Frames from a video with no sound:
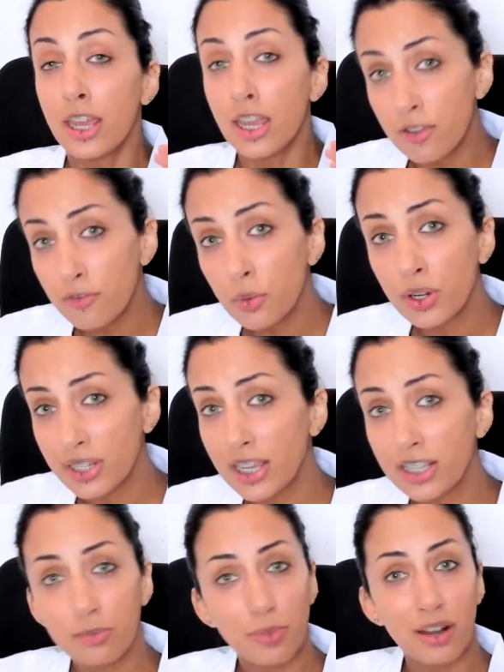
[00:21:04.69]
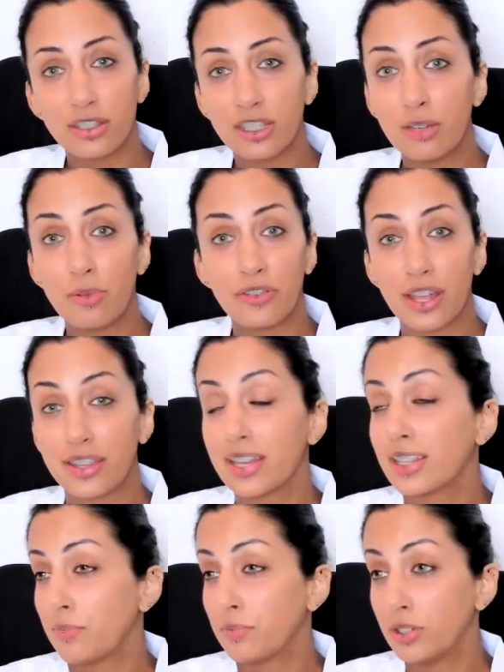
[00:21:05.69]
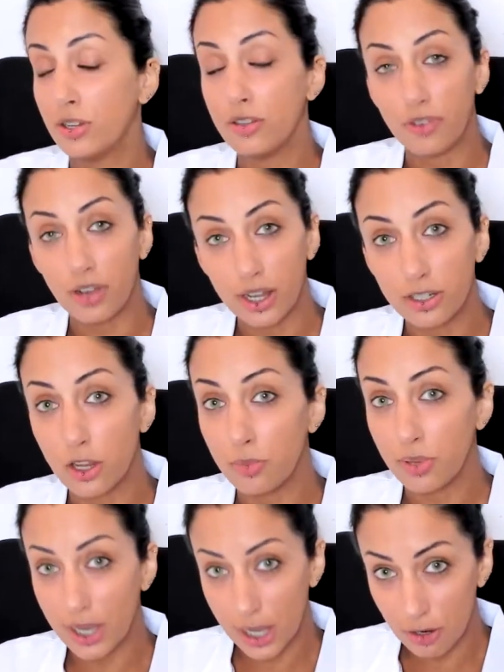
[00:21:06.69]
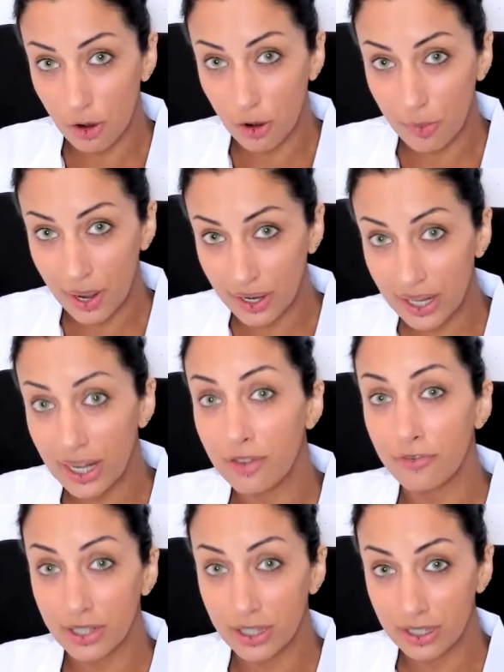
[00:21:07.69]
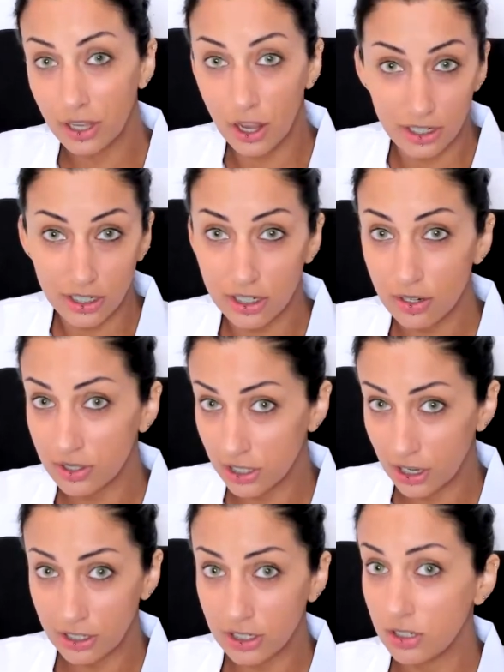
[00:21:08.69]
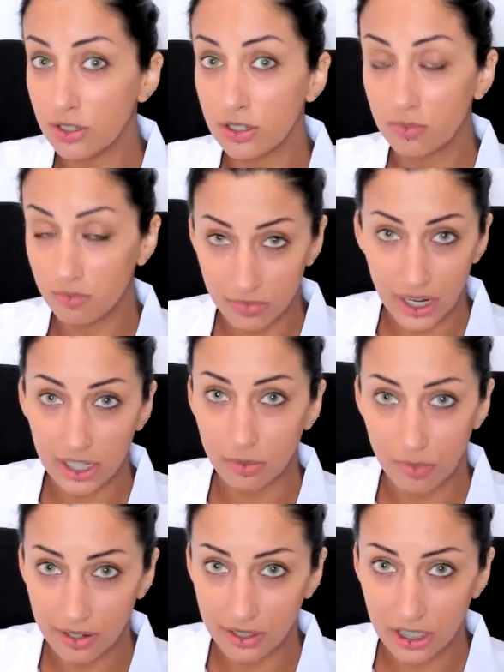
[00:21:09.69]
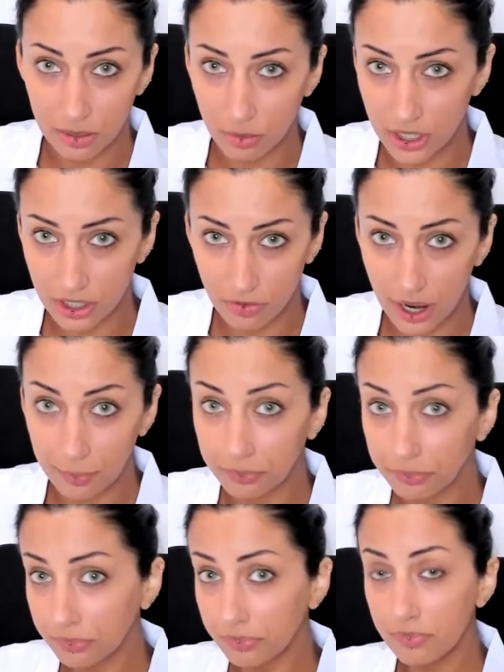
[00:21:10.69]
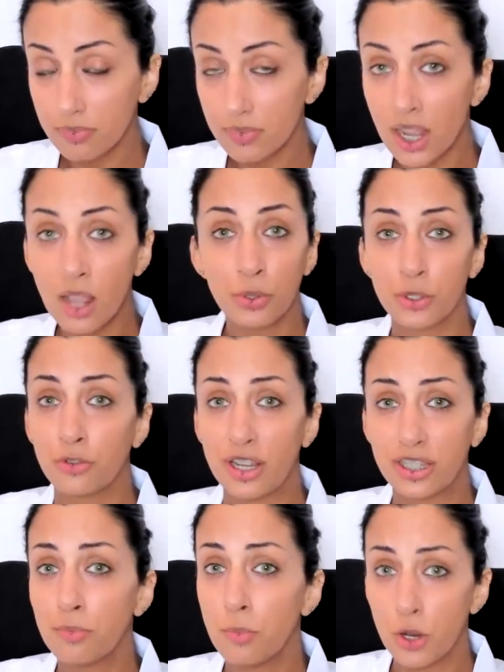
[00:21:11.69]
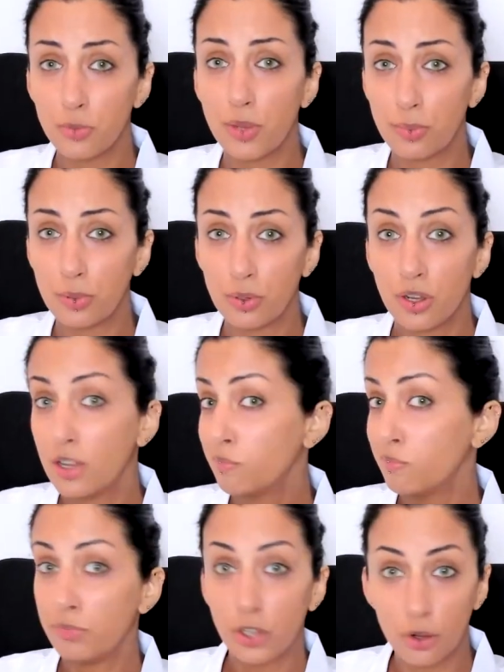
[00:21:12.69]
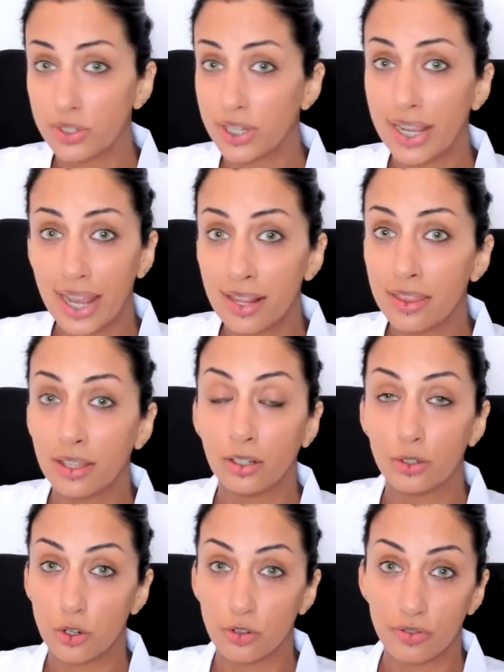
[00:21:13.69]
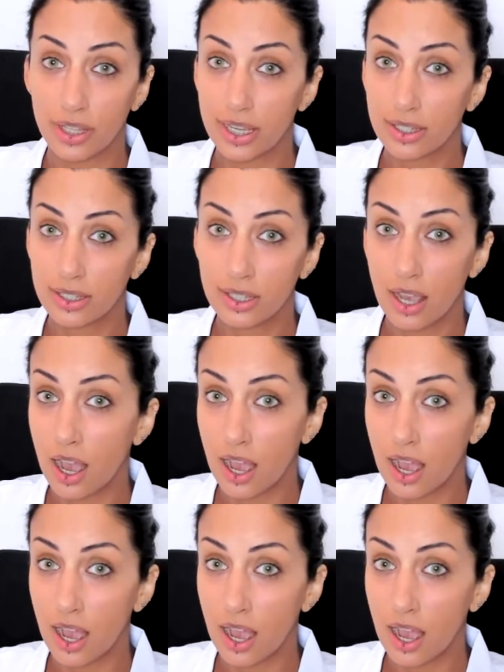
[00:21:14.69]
If you want to take some paracetamol for that, that's absolutely fine. Don't be a hero about it. If it's hurting you, just take some paracetamol, that's fine. I will stress that most people don't take anything at all for this.